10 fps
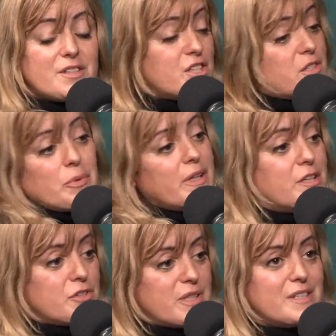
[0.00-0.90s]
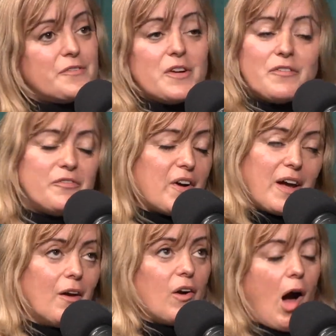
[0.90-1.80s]
just a really interesting, it's a very
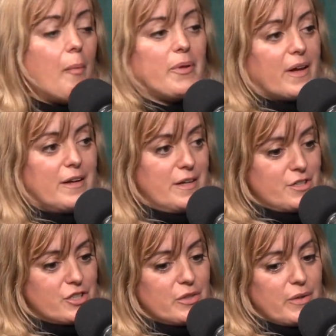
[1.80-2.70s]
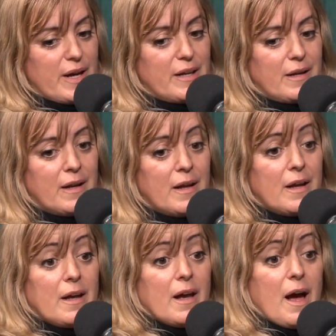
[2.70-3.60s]
fucking complicated issue. And
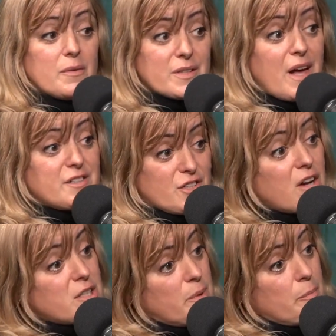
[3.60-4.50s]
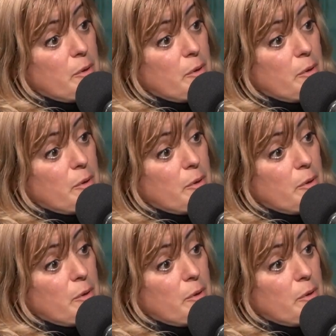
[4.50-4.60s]
I was glad to talk to people.